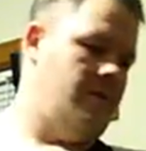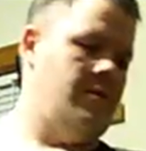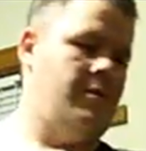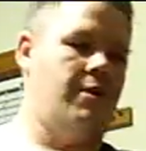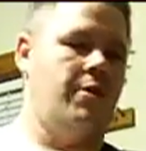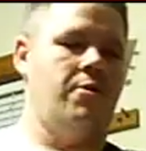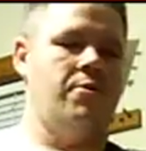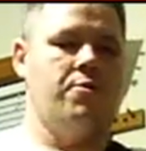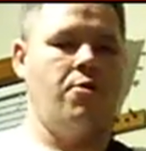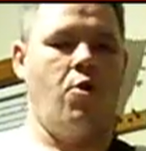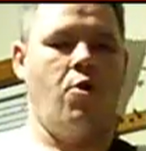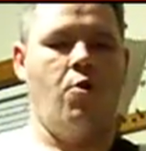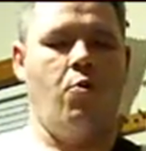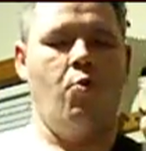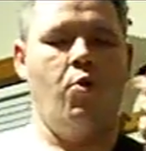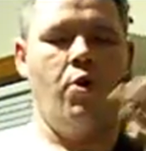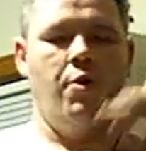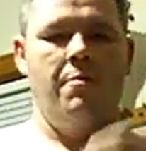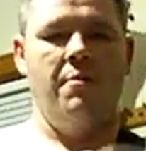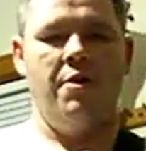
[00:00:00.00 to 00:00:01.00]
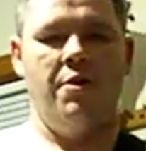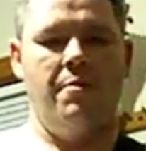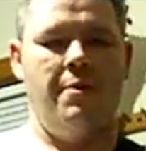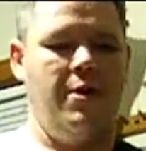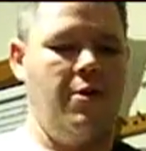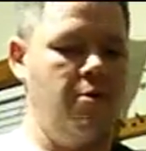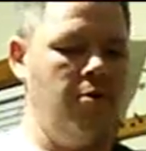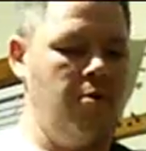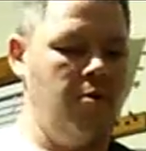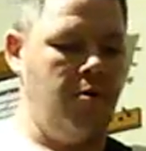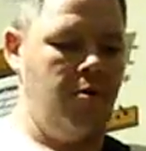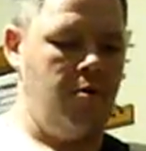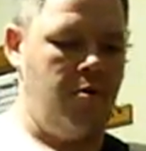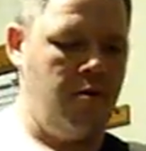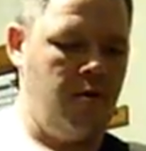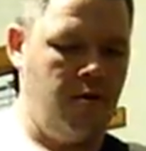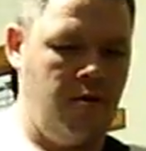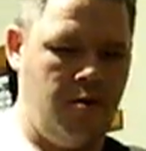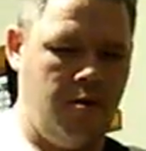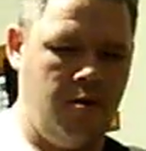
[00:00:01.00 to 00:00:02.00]
Here's our
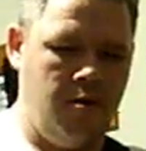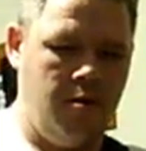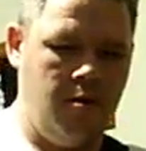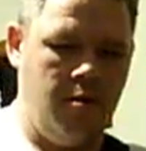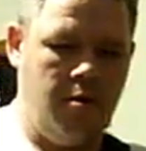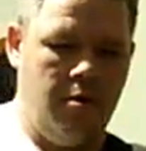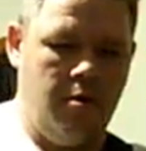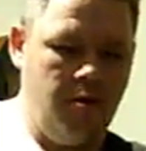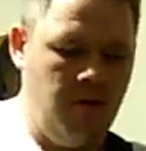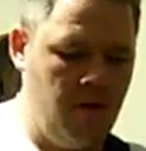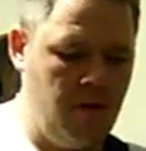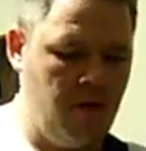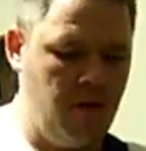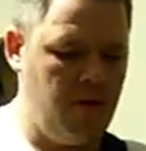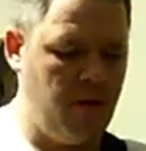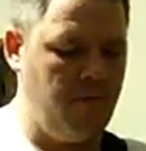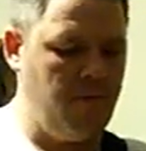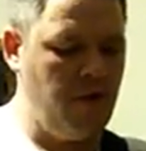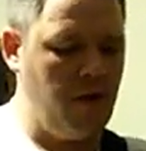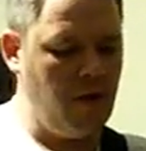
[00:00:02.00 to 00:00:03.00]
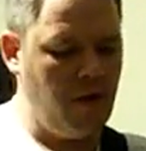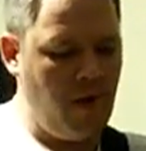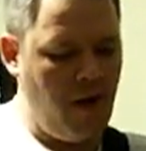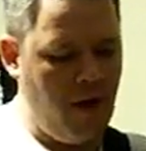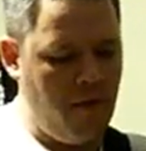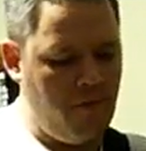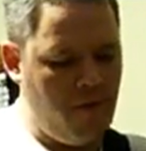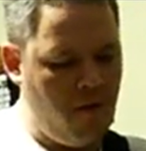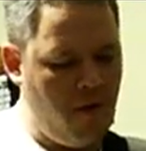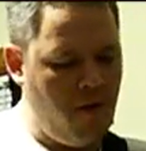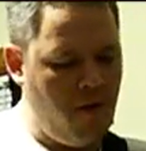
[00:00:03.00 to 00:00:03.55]
1mm Jim Dunlop.